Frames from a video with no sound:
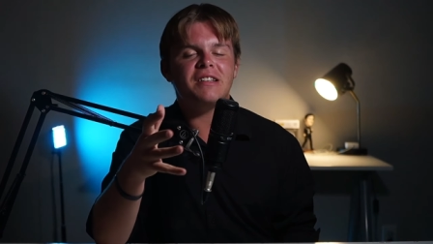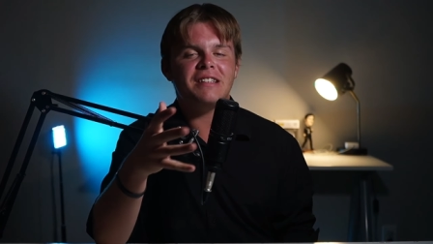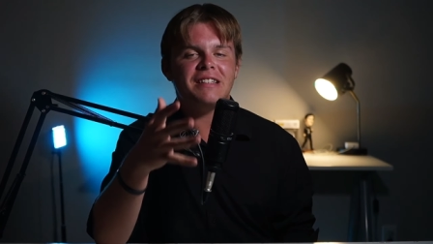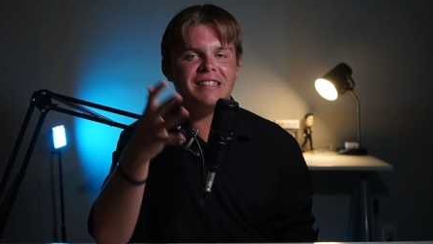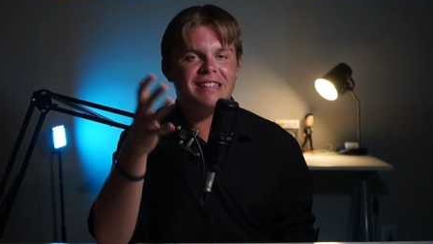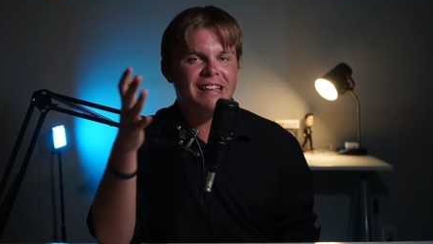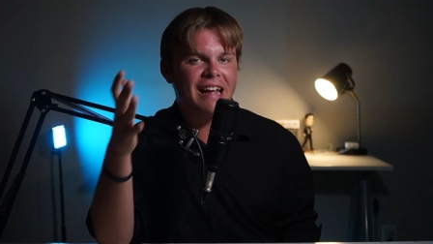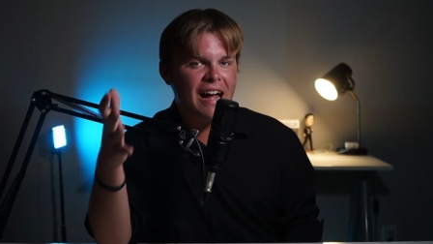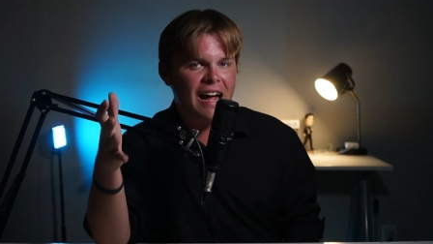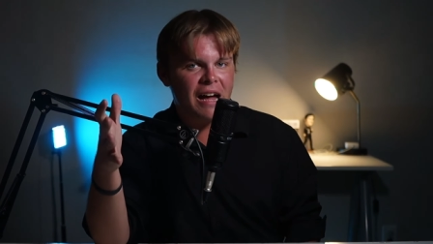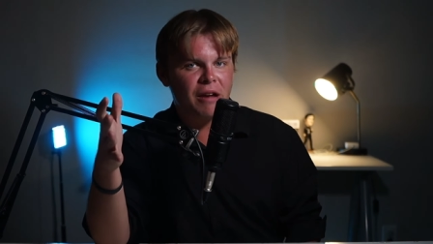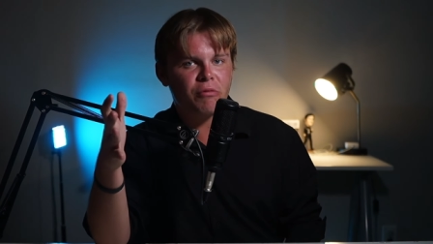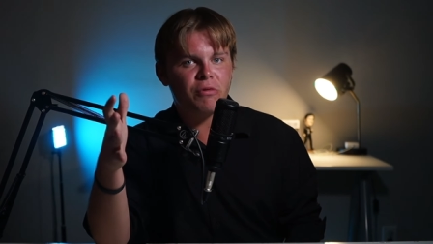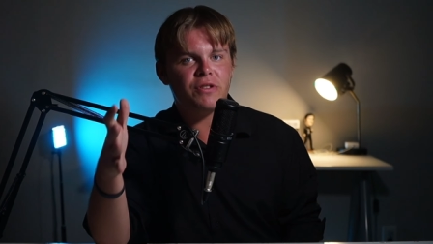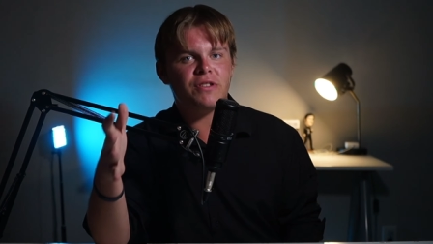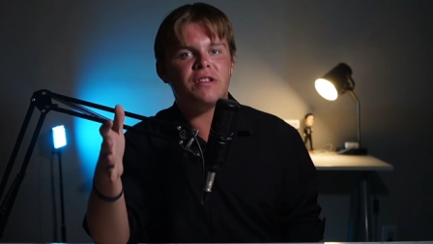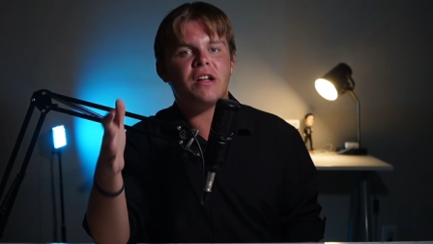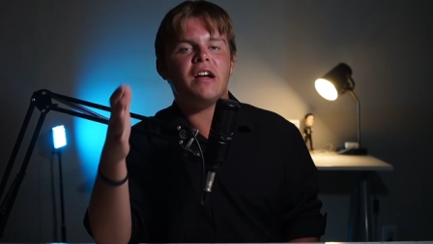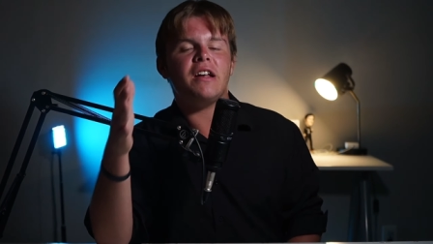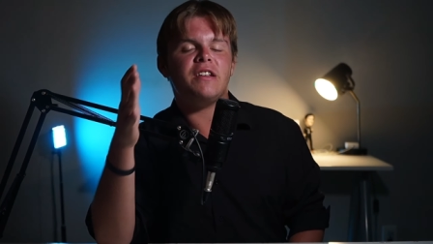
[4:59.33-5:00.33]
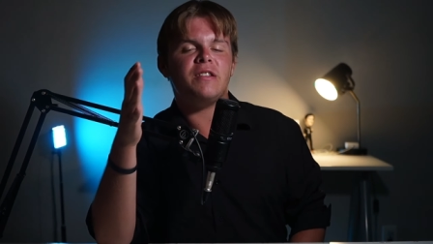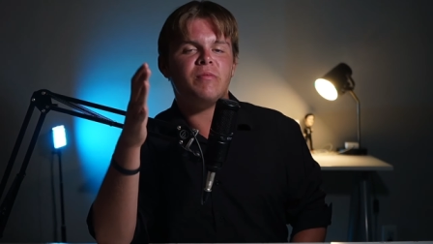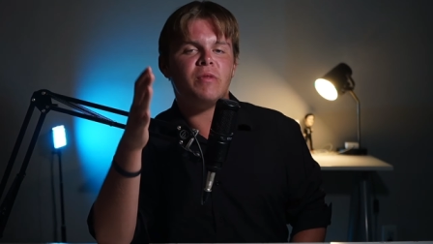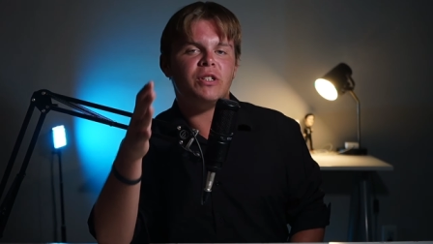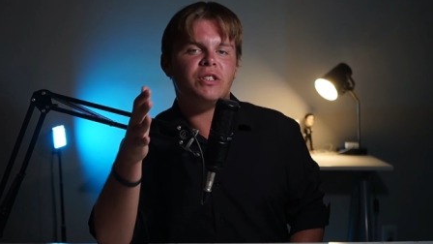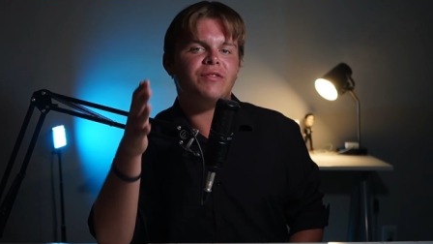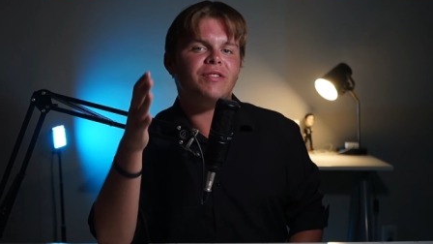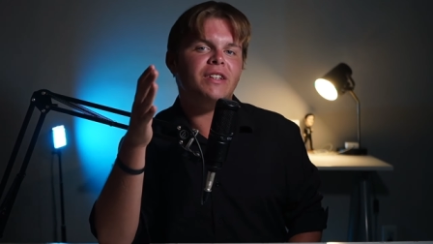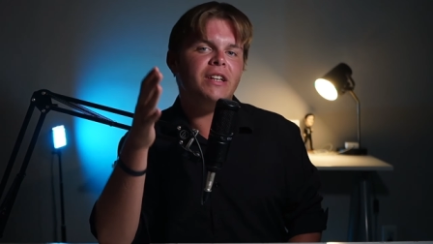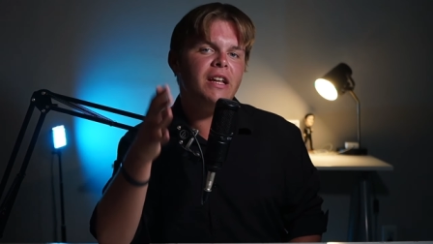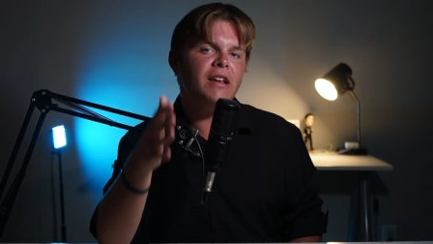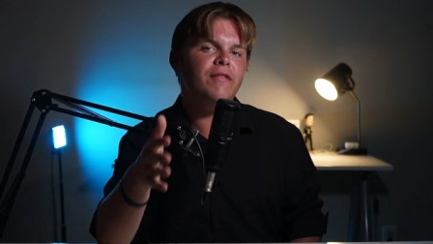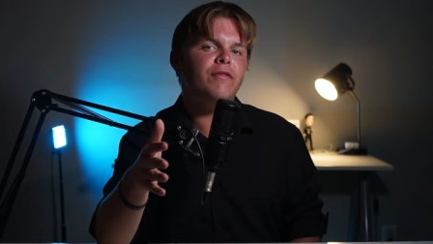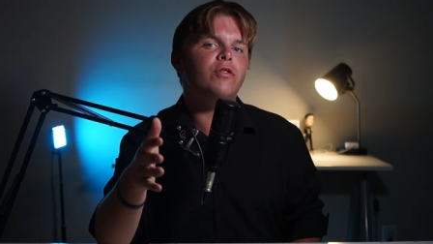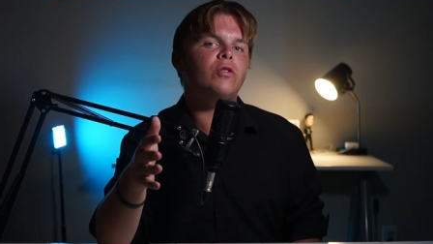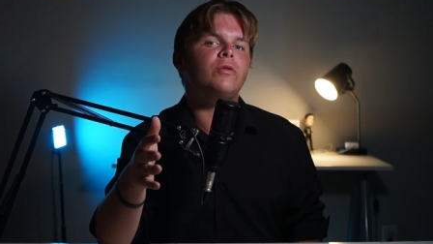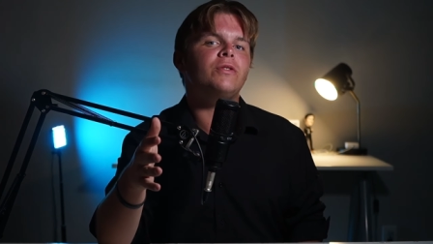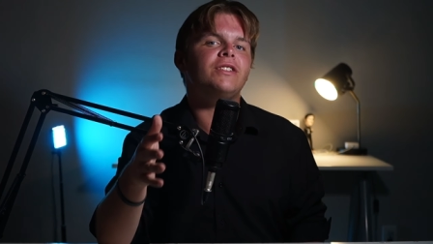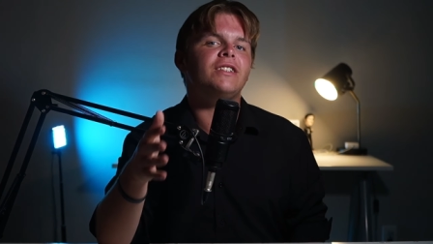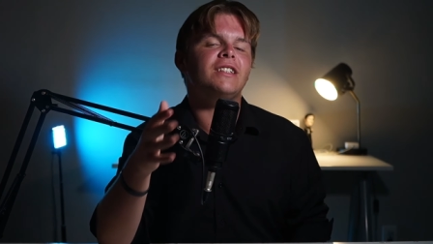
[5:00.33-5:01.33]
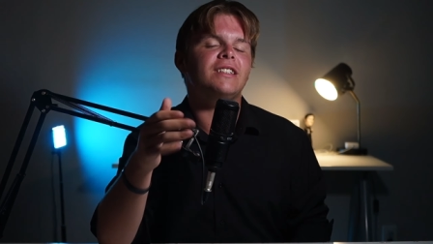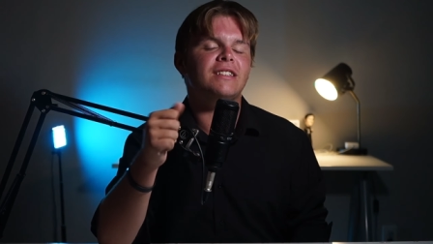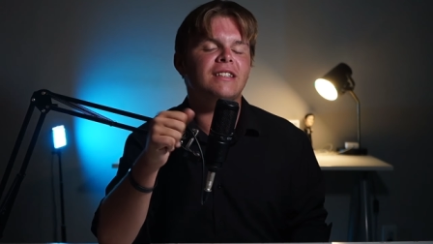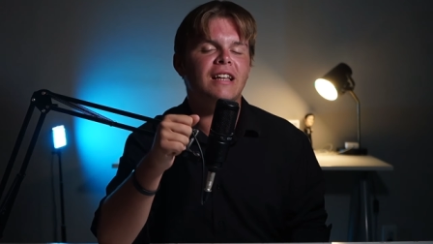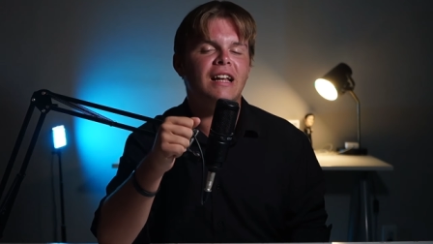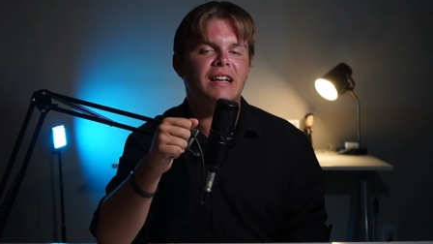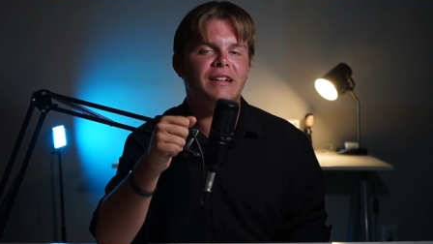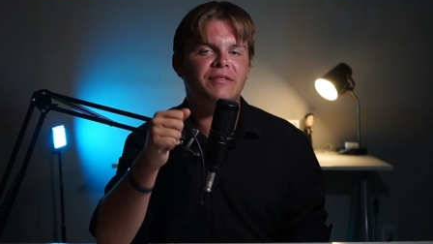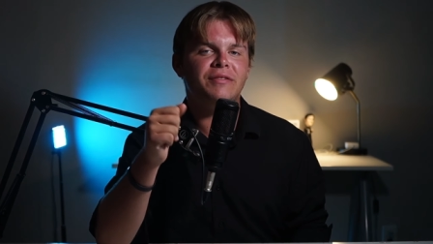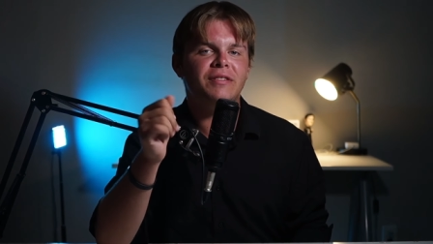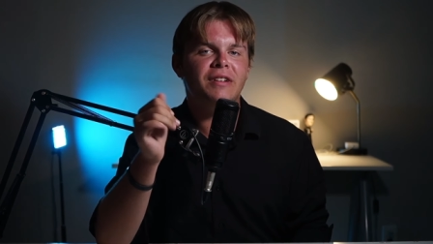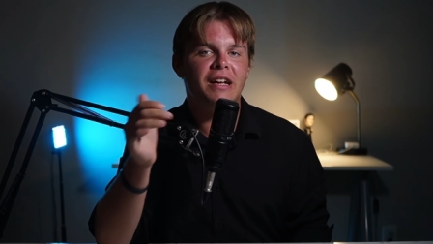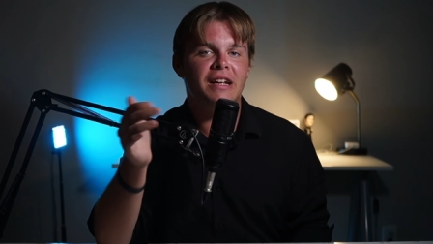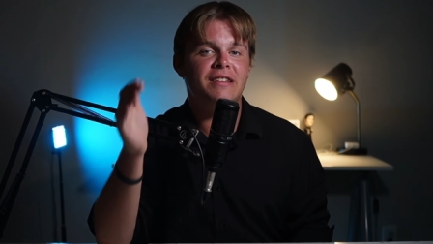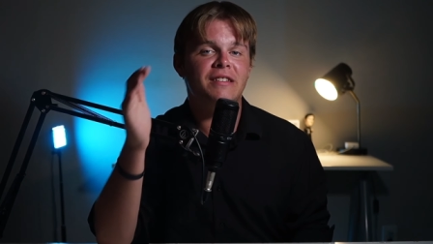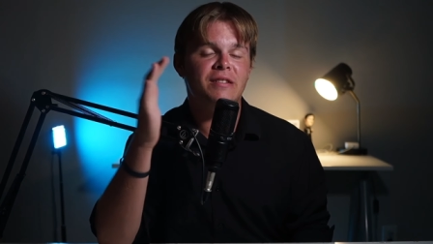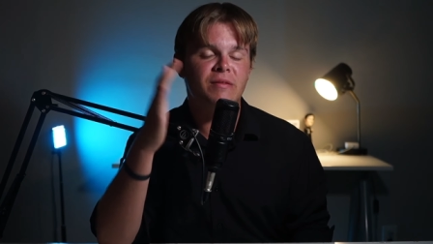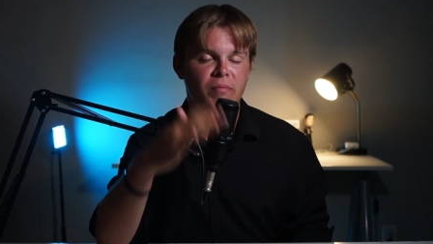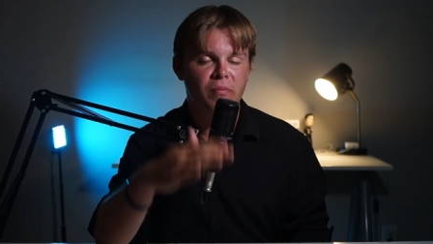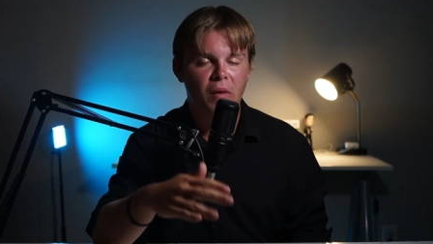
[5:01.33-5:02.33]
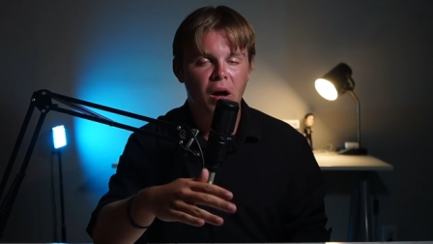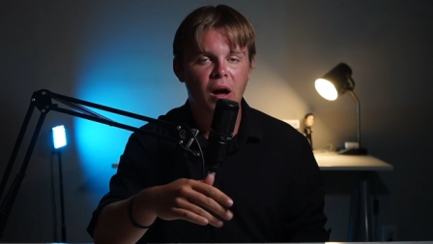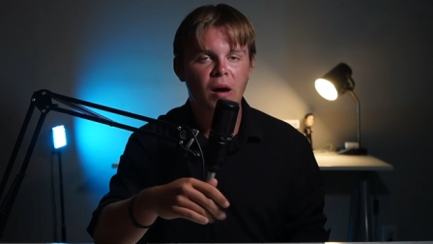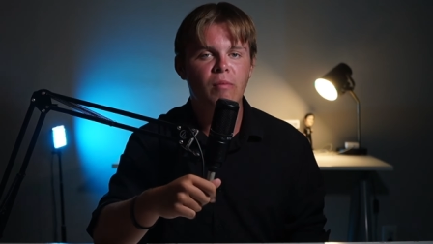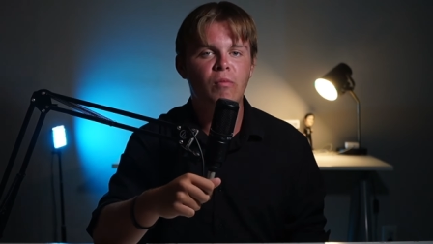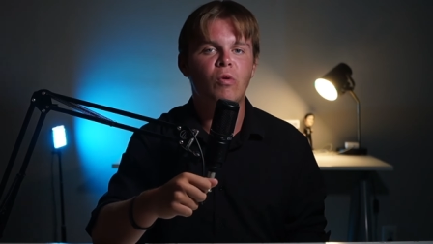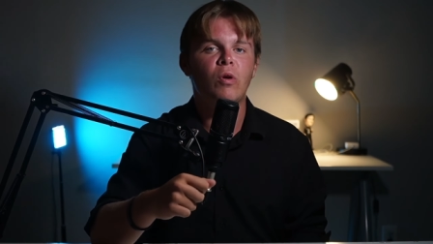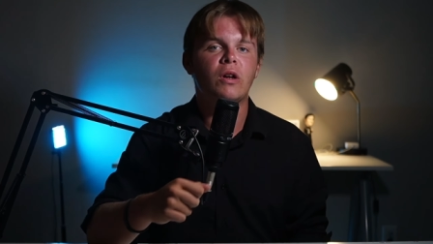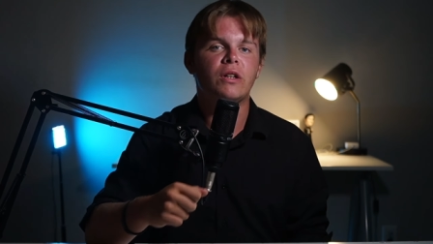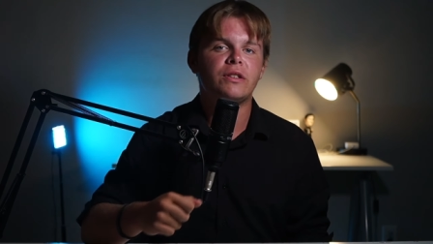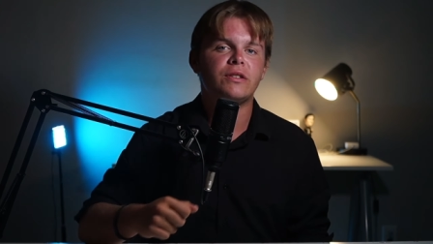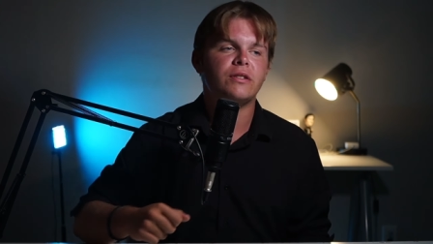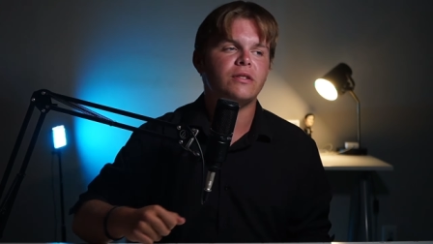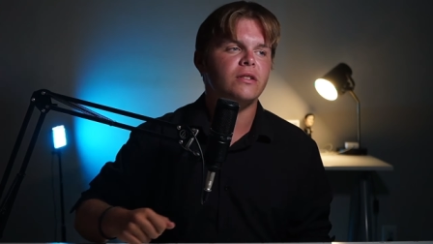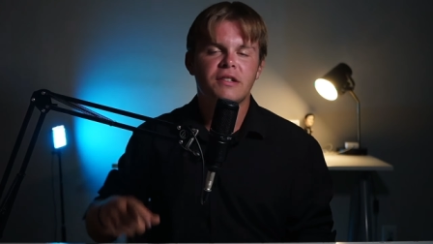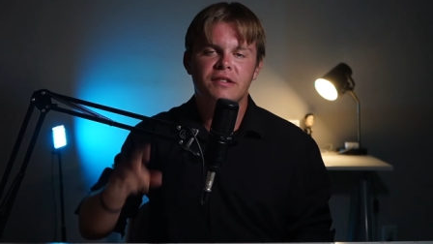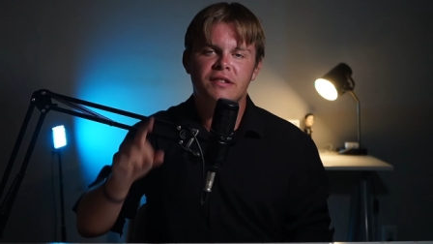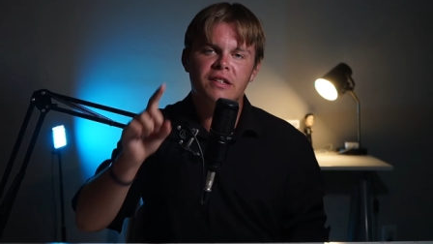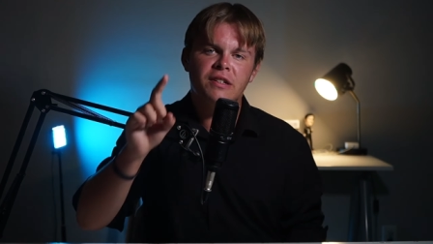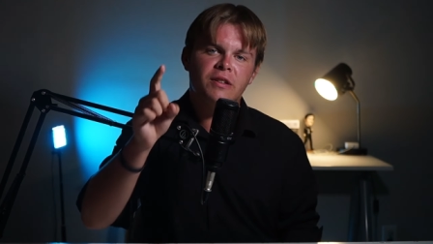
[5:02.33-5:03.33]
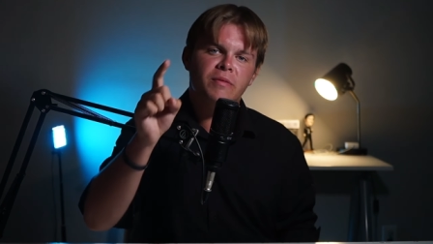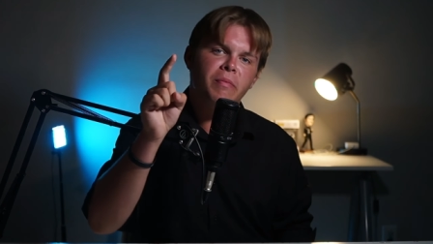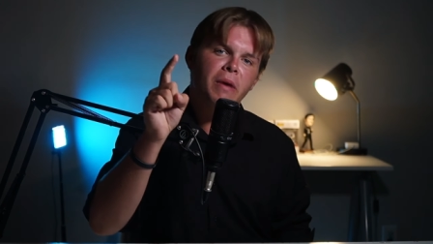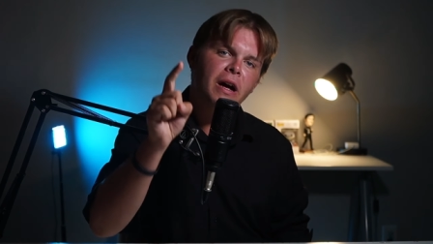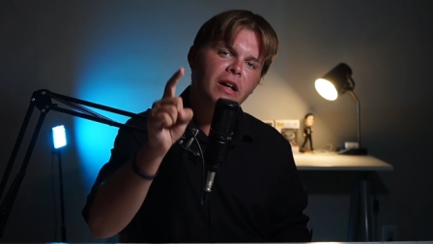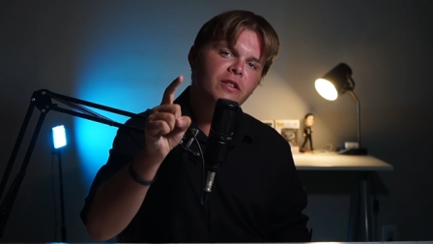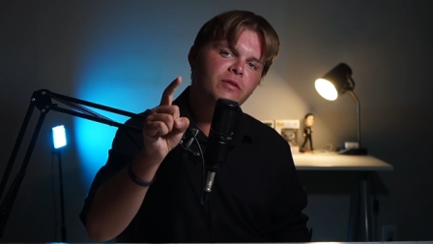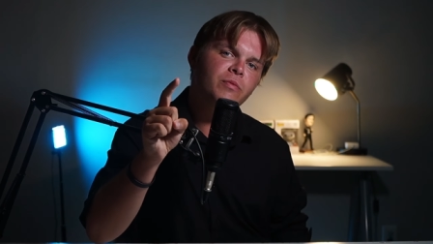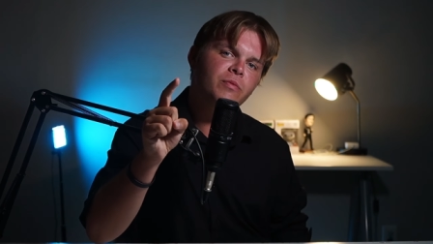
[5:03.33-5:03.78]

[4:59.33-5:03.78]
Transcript: his dad was not as much of an influence in his life as his mom was. Since Miles